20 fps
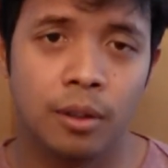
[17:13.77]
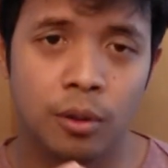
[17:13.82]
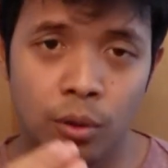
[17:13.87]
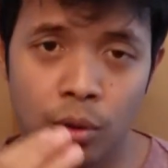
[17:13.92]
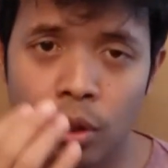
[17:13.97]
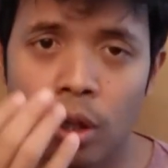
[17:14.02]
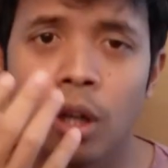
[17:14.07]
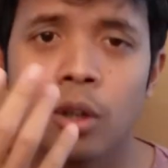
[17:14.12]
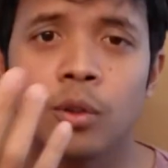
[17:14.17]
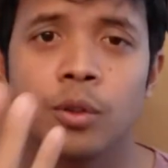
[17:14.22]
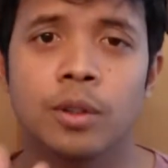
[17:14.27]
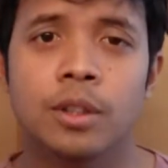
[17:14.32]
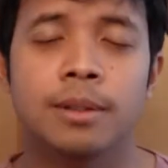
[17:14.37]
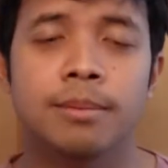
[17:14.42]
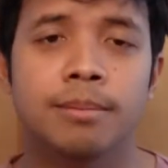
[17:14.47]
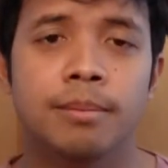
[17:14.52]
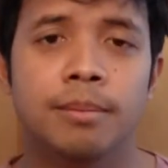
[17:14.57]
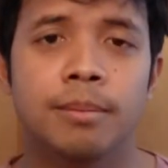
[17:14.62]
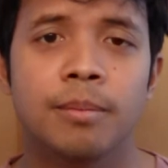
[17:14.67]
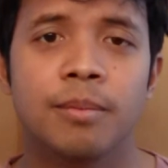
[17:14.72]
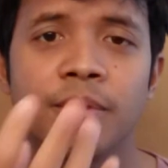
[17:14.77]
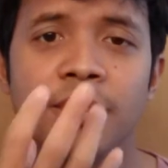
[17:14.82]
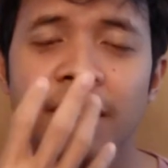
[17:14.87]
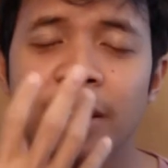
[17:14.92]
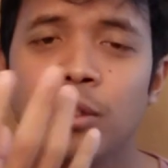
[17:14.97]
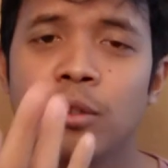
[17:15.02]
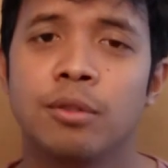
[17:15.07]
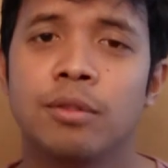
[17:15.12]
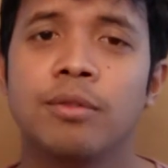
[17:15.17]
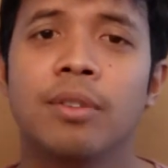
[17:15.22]
you talk to them
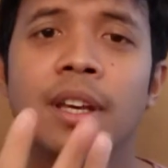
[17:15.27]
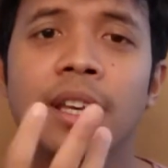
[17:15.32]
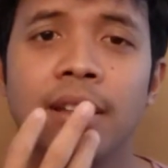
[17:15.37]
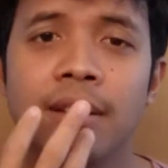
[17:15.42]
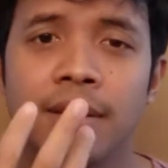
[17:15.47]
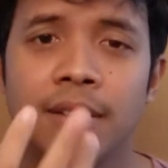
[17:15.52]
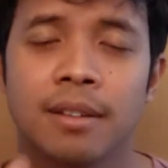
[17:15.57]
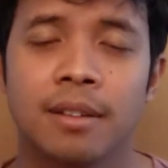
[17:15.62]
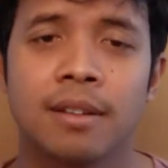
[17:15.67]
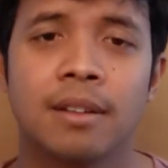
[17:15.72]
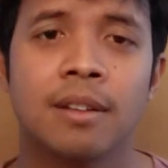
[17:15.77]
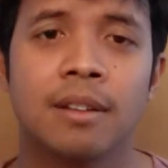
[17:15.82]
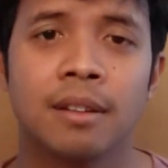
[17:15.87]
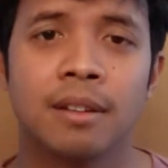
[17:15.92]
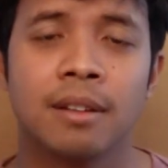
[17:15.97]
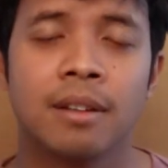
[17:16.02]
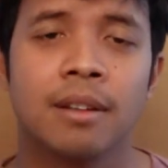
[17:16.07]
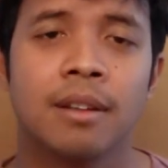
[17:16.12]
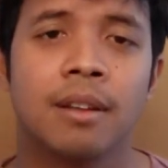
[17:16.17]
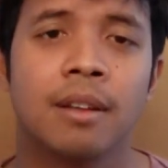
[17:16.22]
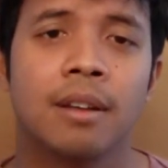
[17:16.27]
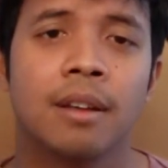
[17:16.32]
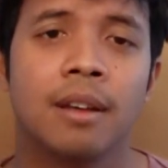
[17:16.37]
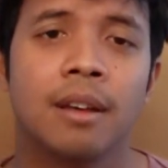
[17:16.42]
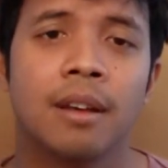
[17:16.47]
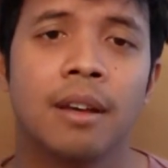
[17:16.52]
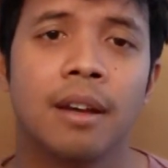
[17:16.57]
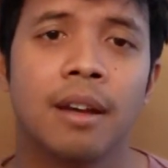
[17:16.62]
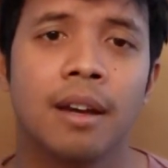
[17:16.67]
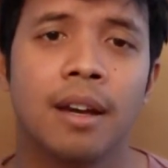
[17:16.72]
face to face,
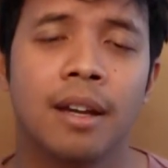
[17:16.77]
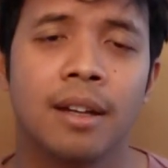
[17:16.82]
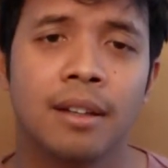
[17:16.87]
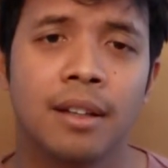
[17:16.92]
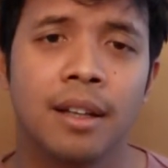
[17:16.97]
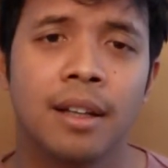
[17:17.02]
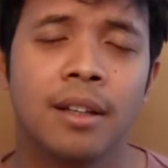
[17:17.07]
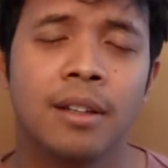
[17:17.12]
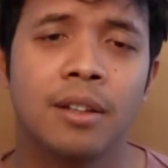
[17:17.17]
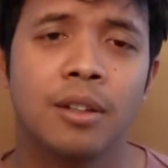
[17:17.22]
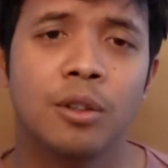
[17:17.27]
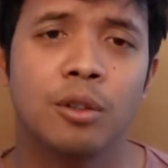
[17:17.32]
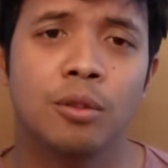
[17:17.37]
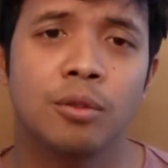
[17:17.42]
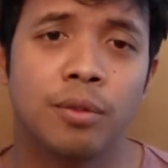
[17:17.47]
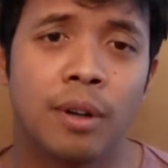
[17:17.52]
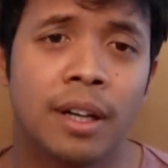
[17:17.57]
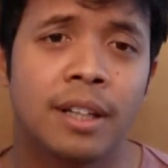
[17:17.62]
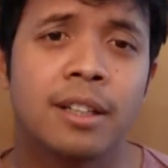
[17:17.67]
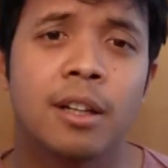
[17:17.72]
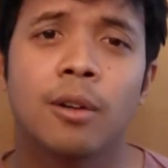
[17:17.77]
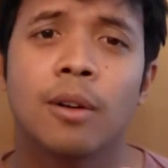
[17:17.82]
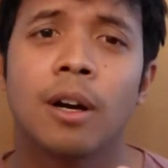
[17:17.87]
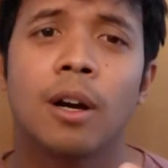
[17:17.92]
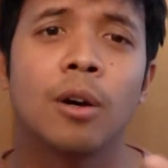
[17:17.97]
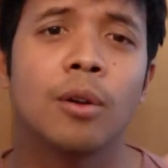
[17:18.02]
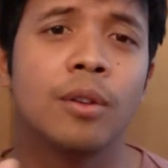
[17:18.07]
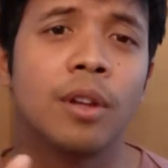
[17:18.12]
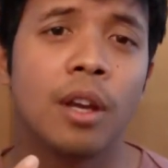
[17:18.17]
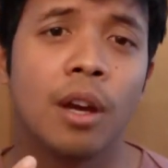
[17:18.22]
and then you find out
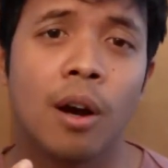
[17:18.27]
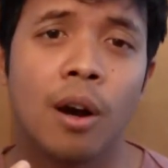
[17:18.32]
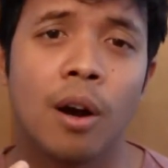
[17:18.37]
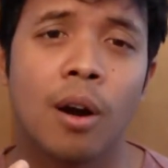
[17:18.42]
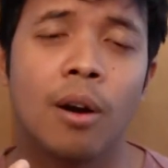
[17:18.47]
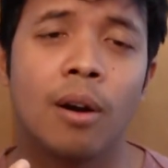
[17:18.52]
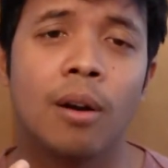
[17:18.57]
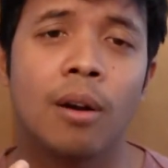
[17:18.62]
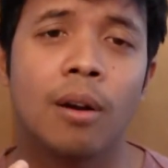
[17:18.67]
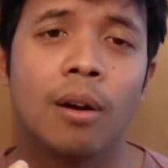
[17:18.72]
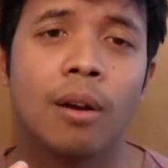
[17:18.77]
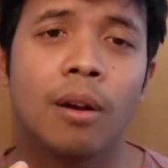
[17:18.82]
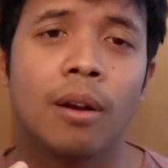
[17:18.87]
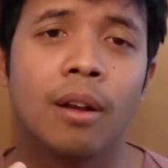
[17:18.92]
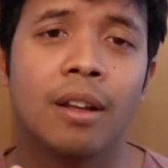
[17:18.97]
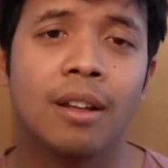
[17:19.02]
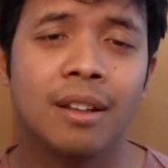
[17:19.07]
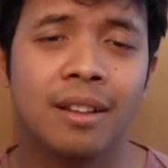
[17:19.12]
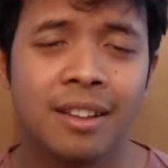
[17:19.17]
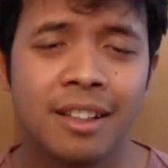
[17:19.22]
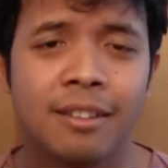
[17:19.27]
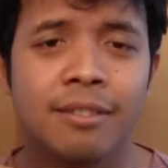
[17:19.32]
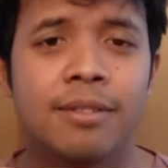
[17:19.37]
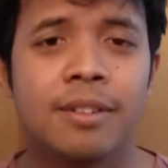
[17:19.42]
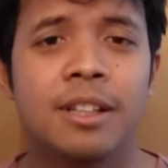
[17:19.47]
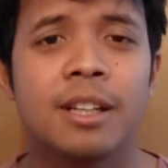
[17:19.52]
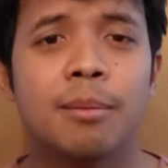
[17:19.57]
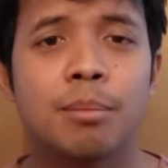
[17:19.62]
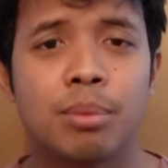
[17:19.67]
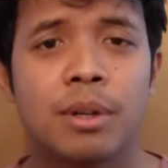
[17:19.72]
how they are,
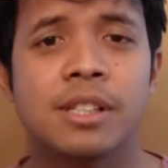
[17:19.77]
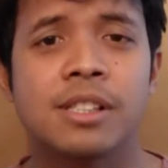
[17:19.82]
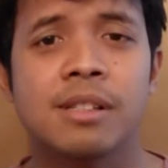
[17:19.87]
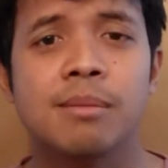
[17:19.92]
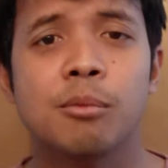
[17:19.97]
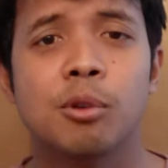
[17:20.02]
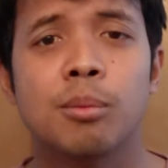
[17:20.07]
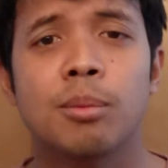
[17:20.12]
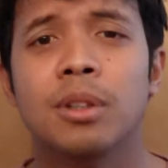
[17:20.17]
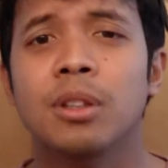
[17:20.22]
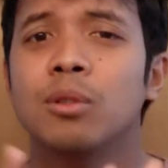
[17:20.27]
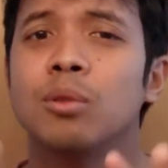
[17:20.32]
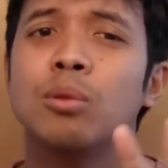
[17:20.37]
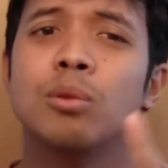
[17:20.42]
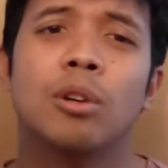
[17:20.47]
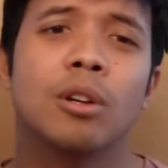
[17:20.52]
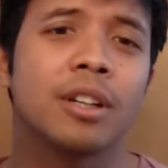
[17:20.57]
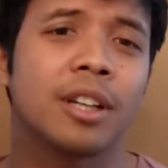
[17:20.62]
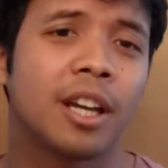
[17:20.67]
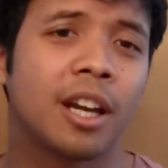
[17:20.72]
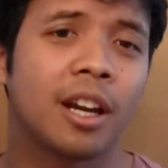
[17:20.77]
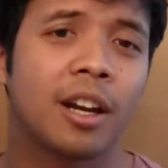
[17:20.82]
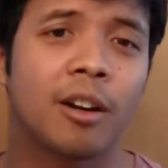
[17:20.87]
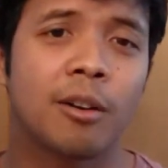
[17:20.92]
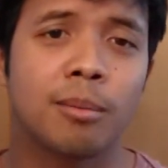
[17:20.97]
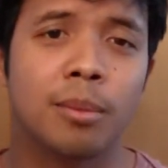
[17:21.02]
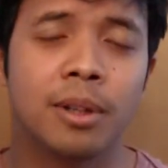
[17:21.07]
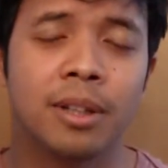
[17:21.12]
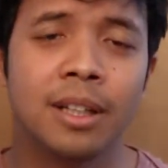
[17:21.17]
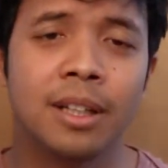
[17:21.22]
live in the present moment, do not
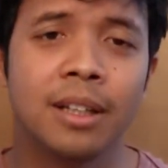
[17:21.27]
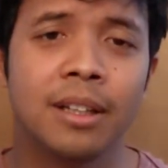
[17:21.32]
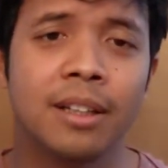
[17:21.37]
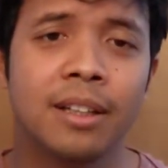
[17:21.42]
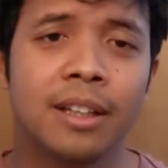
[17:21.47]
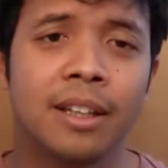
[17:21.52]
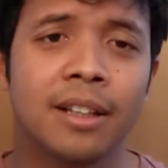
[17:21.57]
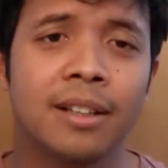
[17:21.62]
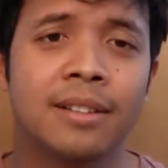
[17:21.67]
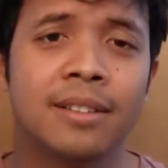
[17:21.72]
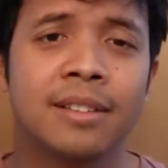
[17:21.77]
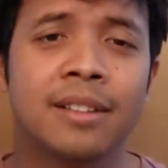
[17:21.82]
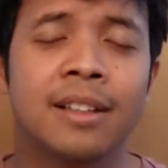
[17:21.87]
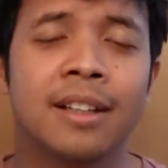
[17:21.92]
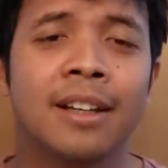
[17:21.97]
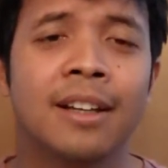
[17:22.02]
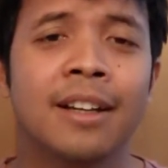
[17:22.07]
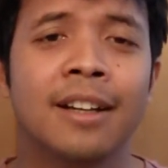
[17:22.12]
care about anything else.